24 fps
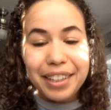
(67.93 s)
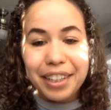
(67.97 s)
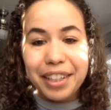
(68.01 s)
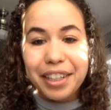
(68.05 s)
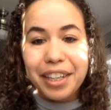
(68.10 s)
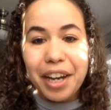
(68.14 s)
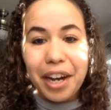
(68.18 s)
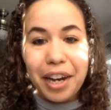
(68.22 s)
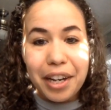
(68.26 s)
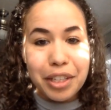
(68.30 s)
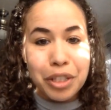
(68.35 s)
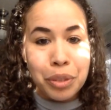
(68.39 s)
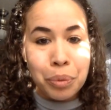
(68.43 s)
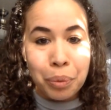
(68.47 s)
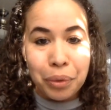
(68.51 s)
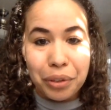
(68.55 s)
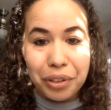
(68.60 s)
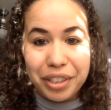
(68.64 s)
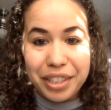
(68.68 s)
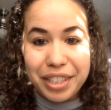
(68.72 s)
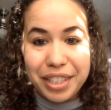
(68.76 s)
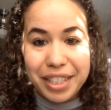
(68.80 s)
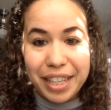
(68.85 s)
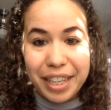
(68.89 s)
the God's
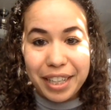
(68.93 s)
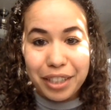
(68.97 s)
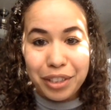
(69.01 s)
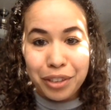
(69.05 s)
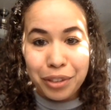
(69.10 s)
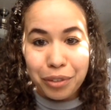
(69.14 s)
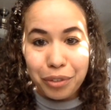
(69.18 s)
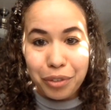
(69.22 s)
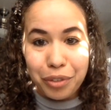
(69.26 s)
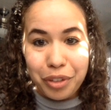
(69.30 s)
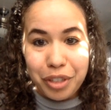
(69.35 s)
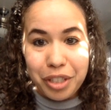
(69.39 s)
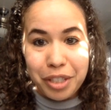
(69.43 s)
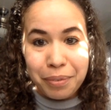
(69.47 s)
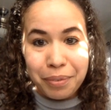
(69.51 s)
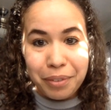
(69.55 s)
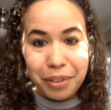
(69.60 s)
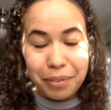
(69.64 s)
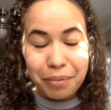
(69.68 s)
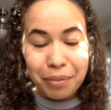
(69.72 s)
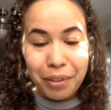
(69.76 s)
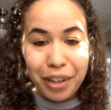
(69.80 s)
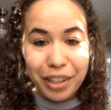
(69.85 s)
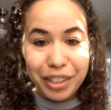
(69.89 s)
Word is Like Children's
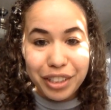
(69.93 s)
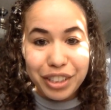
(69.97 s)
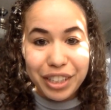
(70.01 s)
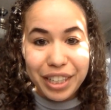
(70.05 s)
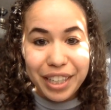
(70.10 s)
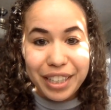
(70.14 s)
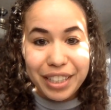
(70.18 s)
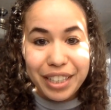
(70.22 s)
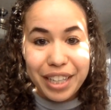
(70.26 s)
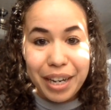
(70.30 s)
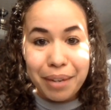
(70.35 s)
Book project.